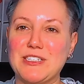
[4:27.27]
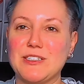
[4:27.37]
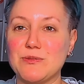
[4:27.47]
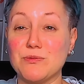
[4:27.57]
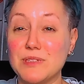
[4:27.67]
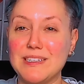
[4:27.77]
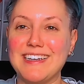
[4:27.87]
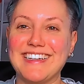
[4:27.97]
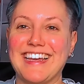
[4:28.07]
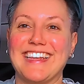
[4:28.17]
It's
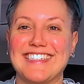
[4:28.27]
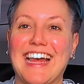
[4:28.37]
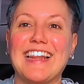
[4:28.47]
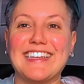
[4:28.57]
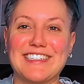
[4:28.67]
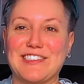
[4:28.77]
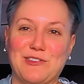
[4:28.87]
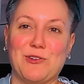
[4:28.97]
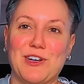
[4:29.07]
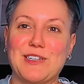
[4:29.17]
really like telling a
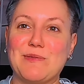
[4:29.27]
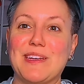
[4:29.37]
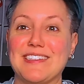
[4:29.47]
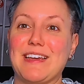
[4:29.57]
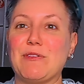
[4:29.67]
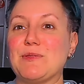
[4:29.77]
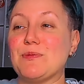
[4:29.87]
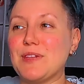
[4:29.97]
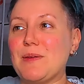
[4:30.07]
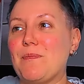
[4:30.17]
story to me because I was
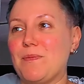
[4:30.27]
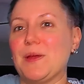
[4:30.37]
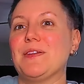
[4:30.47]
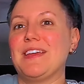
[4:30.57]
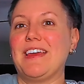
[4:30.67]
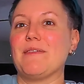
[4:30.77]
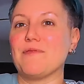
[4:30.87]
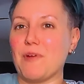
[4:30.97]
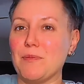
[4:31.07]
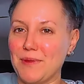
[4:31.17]
really building it
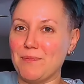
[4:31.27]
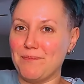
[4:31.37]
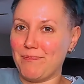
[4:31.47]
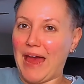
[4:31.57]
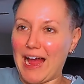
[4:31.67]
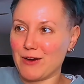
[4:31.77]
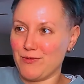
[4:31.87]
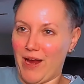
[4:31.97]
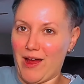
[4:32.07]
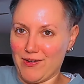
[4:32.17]
from the
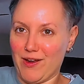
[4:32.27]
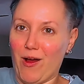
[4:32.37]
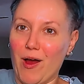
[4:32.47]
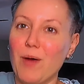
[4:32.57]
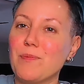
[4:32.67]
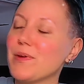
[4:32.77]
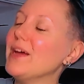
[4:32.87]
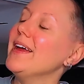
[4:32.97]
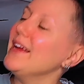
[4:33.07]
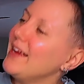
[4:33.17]
background up.
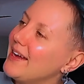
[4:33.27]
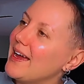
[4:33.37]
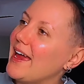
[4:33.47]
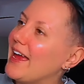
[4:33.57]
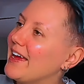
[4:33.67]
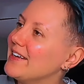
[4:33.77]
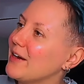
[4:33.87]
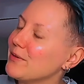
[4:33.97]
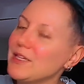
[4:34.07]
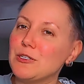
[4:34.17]
And I
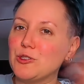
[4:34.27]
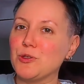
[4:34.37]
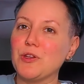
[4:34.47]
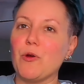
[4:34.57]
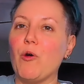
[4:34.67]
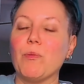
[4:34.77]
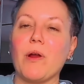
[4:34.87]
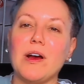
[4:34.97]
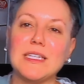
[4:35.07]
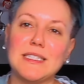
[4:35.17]
really enjoy the whole
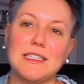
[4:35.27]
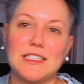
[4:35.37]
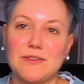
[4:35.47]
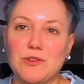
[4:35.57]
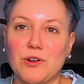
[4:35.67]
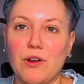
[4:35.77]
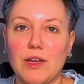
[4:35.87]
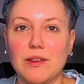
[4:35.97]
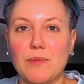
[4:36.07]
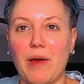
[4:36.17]
process of
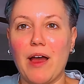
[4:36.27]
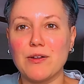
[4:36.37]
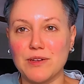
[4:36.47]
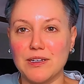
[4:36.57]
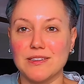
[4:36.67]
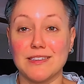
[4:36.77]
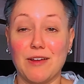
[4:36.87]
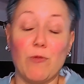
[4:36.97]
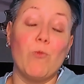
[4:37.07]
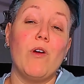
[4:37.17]
drawing the backgrounds.
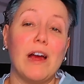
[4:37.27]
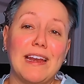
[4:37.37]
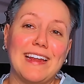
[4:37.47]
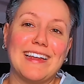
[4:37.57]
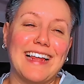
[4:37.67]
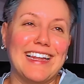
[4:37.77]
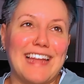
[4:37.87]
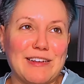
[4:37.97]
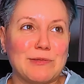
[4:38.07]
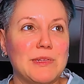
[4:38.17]
One, it
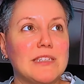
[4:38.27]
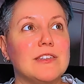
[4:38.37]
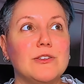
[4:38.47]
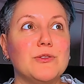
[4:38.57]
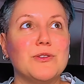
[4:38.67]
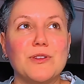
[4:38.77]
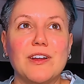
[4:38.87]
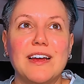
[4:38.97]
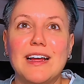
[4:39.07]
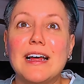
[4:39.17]
allows me to
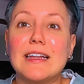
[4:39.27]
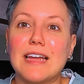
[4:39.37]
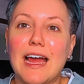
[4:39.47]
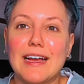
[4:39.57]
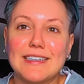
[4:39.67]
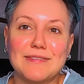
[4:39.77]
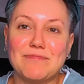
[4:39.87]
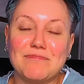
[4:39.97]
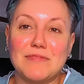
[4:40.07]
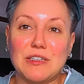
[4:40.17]
doodle like
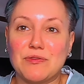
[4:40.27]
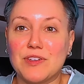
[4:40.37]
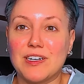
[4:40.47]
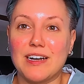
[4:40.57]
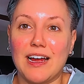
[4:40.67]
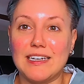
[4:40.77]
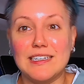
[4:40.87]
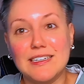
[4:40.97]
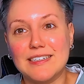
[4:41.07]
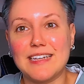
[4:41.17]
different
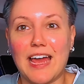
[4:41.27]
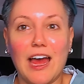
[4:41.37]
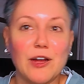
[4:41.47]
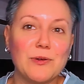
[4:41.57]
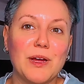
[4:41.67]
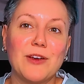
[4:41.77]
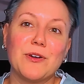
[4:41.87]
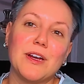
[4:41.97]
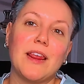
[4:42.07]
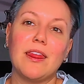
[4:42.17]
ideas, like how do I
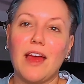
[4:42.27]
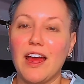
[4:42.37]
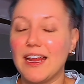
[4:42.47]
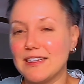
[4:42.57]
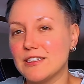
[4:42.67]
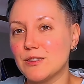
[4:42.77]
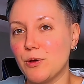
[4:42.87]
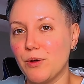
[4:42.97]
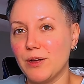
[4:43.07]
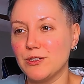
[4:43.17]
create that? And
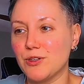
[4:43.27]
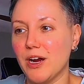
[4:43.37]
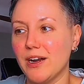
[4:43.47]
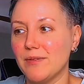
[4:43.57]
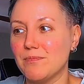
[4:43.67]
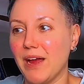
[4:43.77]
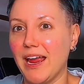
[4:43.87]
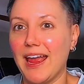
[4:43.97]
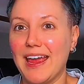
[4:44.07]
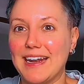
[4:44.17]
so I try my
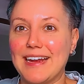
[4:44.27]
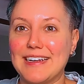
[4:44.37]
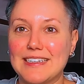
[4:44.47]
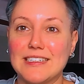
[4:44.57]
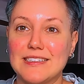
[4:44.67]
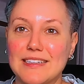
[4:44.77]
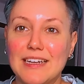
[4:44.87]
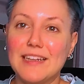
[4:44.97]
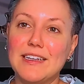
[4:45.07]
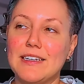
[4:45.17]
hand at it because
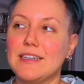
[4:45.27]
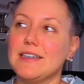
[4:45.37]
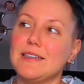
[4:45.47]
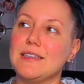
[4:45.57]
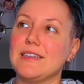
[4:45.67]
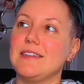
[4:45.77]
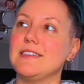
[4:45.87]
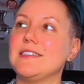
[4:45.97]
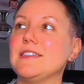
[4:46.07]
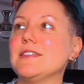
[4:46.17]

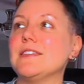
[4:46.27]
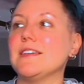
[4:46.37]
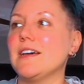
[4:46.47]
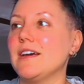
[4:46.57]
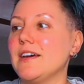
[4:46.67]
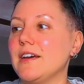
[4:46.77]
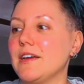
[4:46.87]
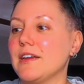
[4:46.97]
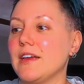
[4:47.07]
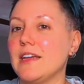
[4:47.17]
this is
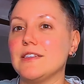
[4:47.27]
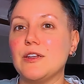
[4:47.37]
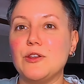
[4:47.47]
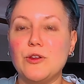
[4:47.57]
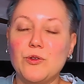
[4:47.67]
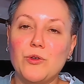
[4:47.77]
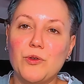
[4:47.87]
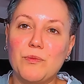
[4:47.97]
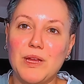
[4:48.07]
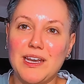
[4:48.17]
it's a
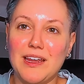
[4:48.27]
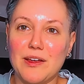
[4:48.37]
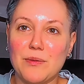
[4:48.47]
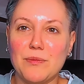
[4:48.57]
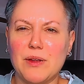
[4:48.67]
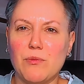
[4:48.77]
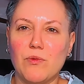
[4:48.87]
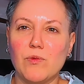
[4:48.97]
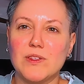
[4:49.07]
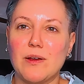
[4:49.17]
new medium
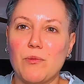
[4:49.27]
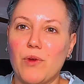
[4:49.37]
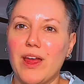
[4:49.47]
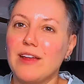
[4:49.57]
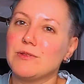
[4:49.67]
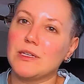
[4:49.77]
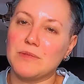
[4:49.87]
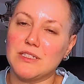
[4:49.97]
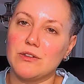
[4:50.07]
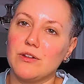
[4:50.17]
in some way, and so I'm
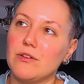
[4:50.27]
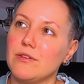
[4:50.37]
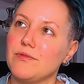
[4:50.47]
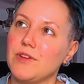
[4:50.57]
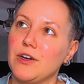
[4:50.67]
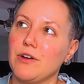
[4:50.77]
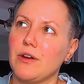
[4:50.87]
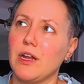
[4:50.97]
still figuring out.